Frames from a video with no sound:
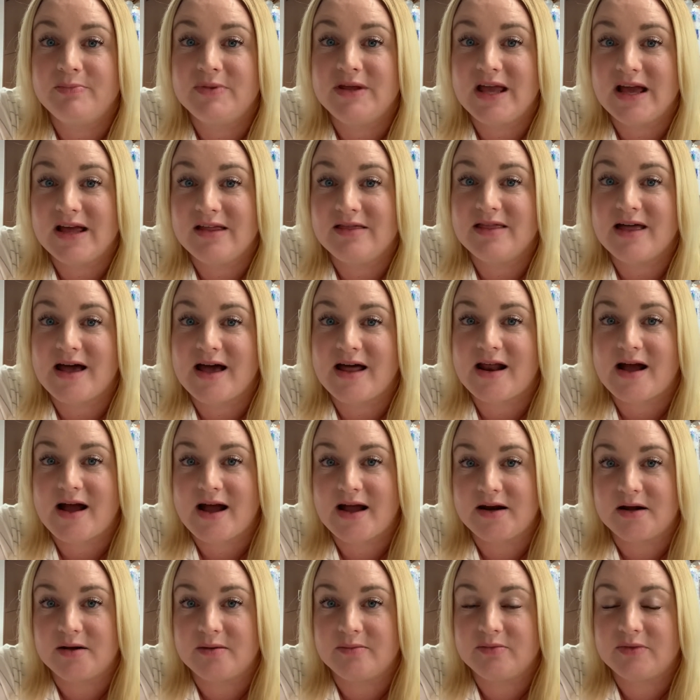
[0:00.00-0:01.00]
get that
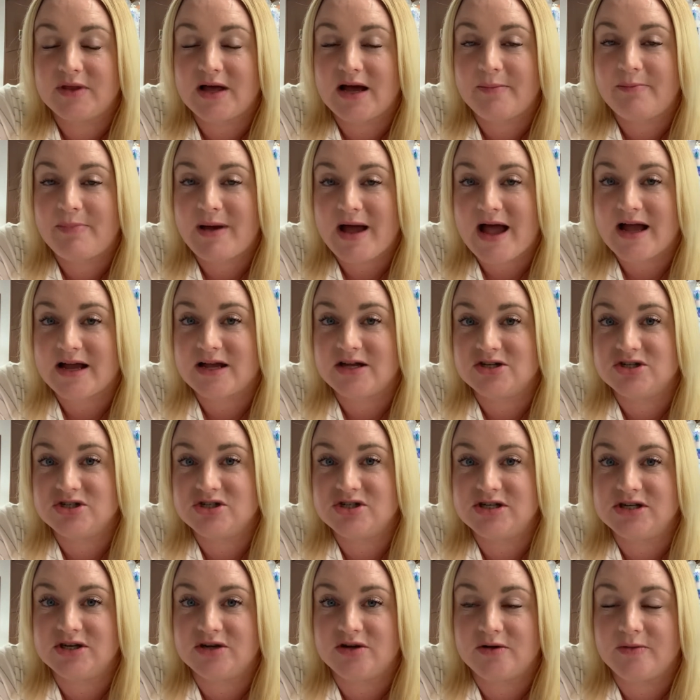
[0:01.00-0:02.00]
item, that package
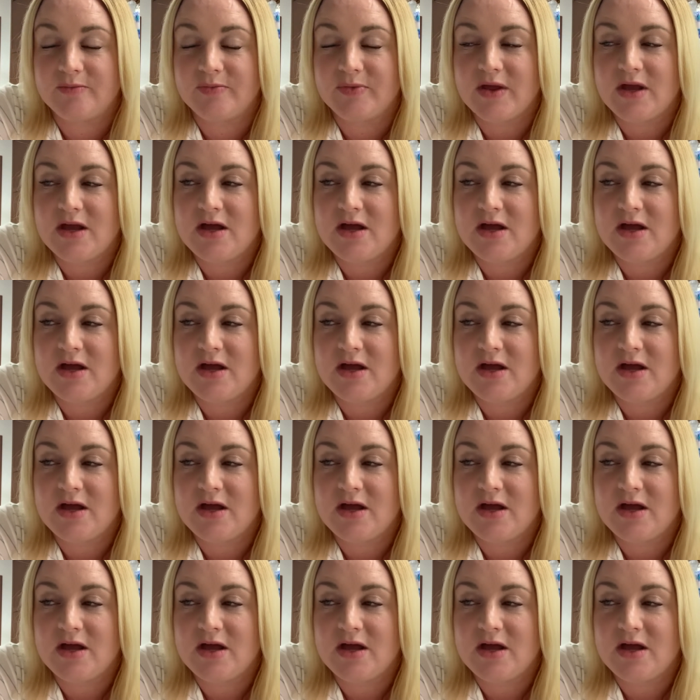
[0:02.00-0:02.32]
deal.